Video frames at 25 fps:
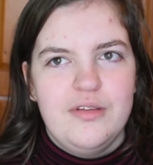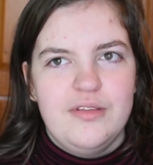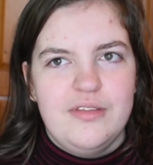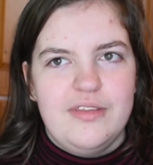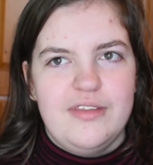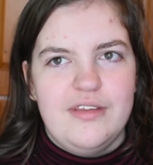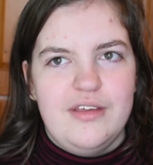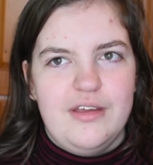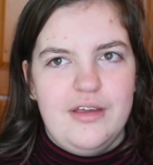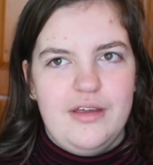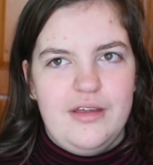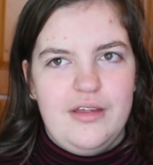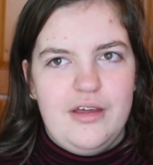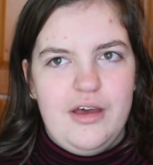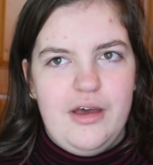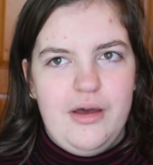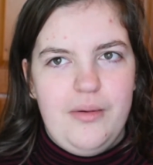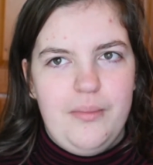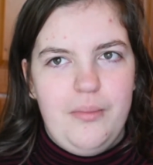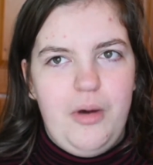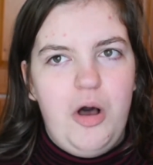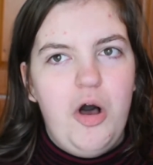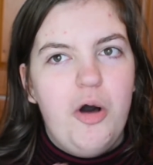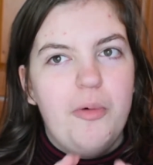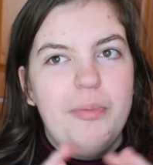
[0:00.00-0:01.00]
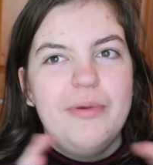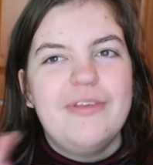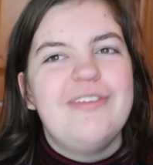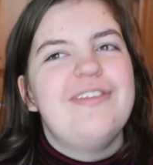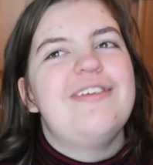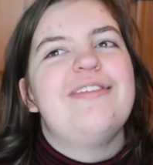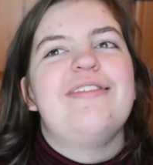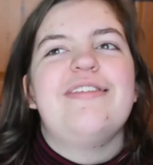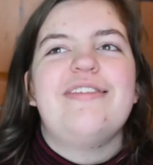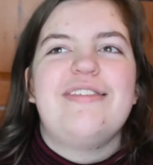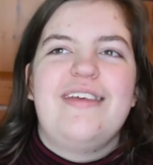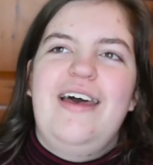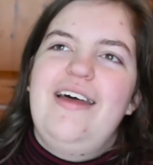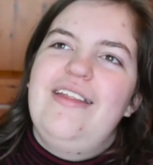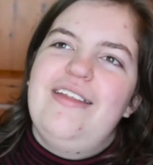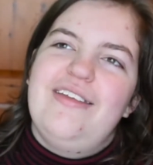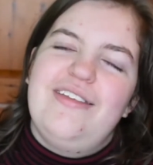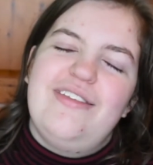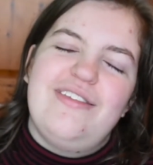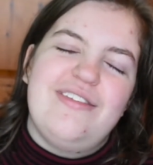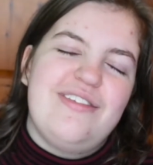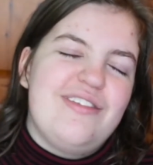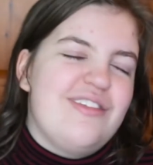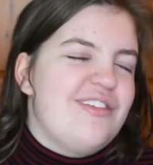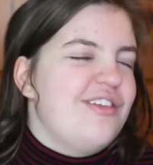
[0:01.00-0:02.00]
the Hobbiton set that's
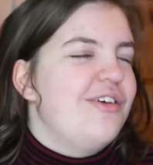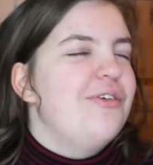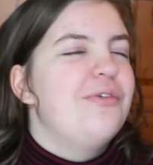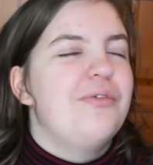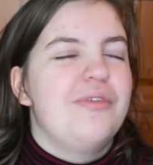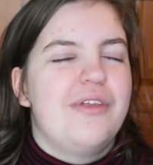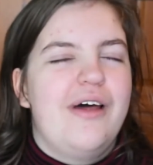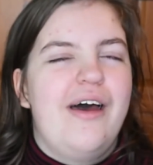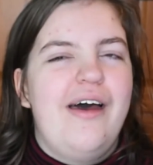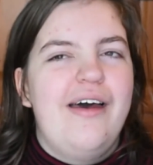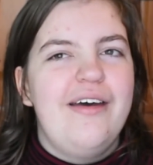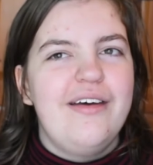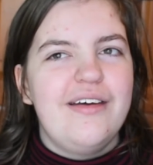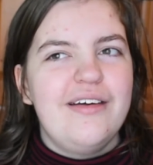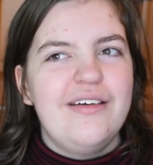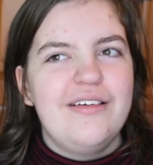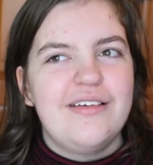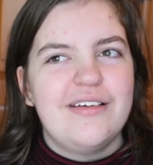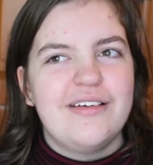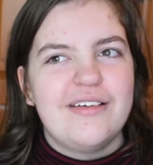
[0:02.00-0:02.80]
still there.